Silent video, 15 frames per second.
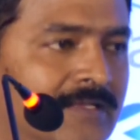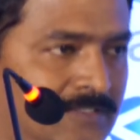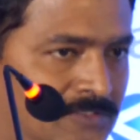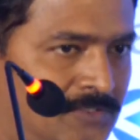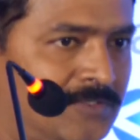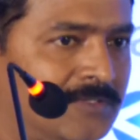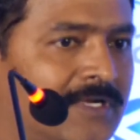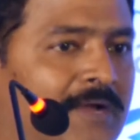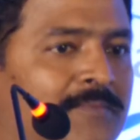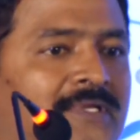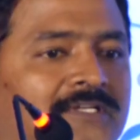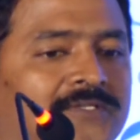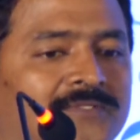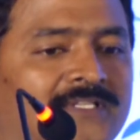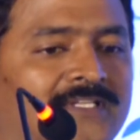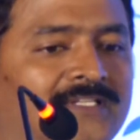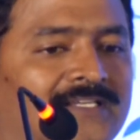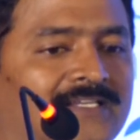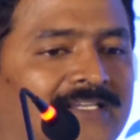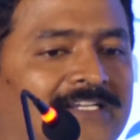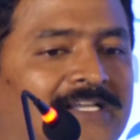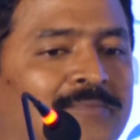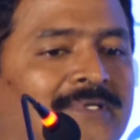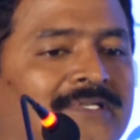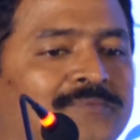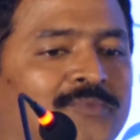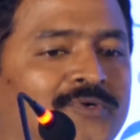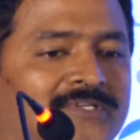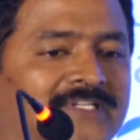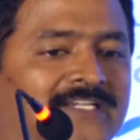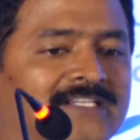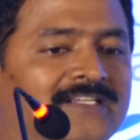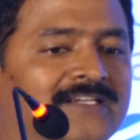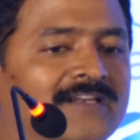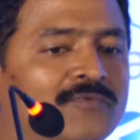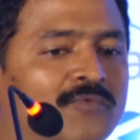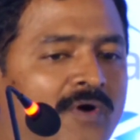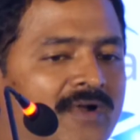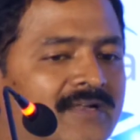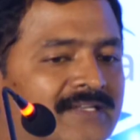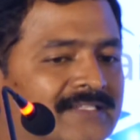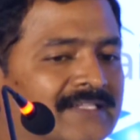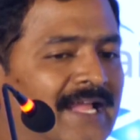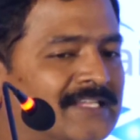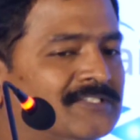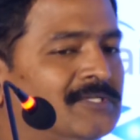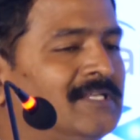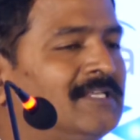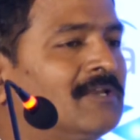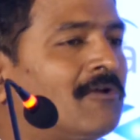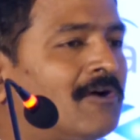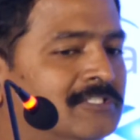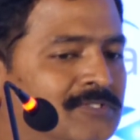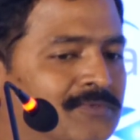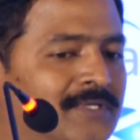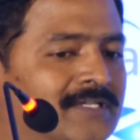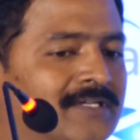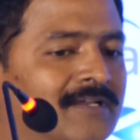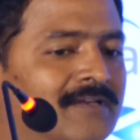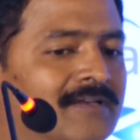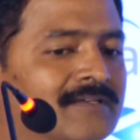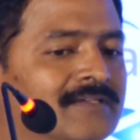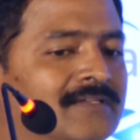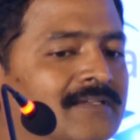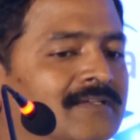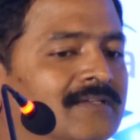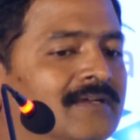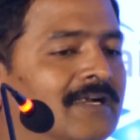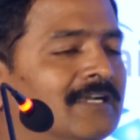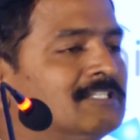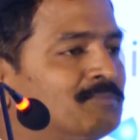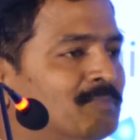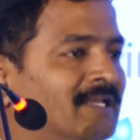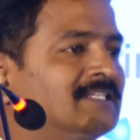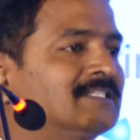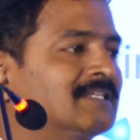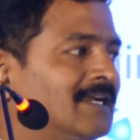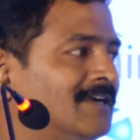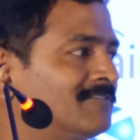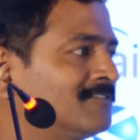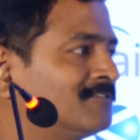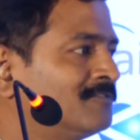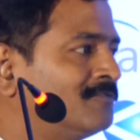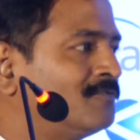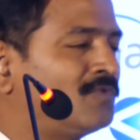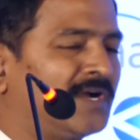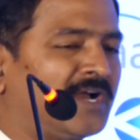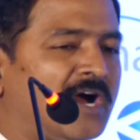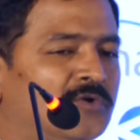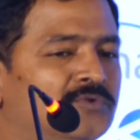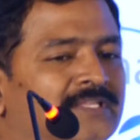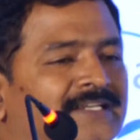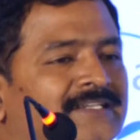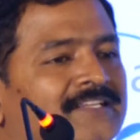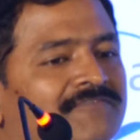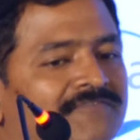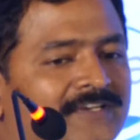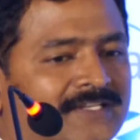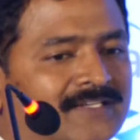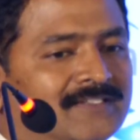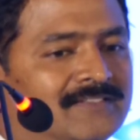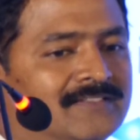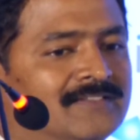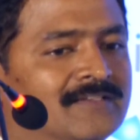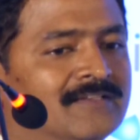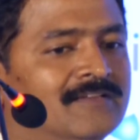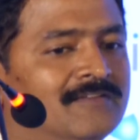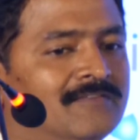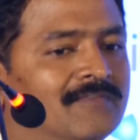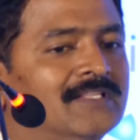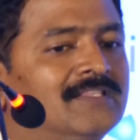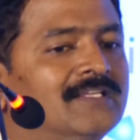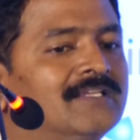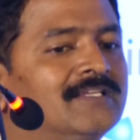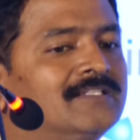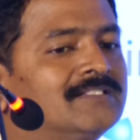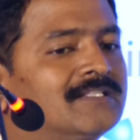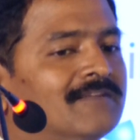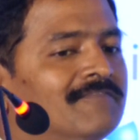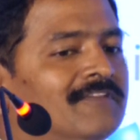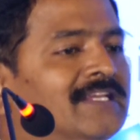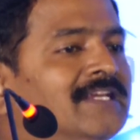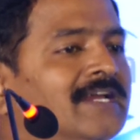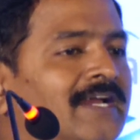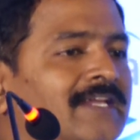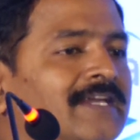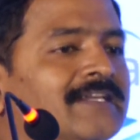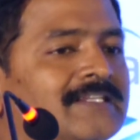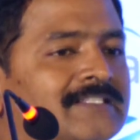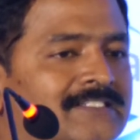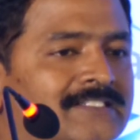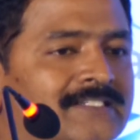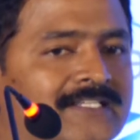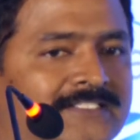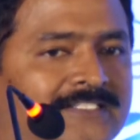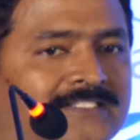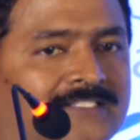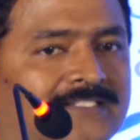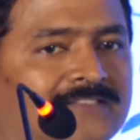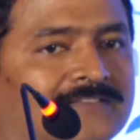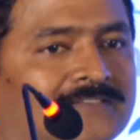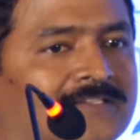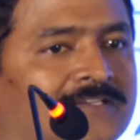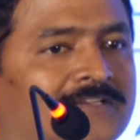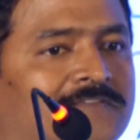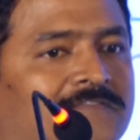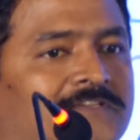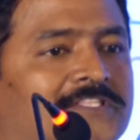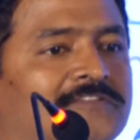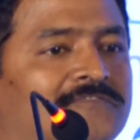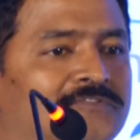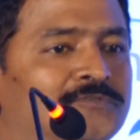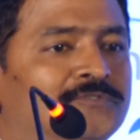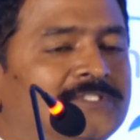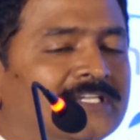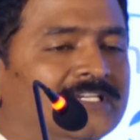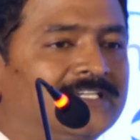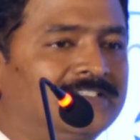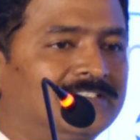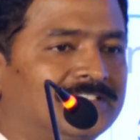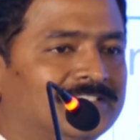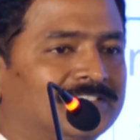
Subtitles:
So coming to the little bit more technical, what actually launch vehicle and spacecraft, how they differ? One thing is the very high energy density. Within few seconds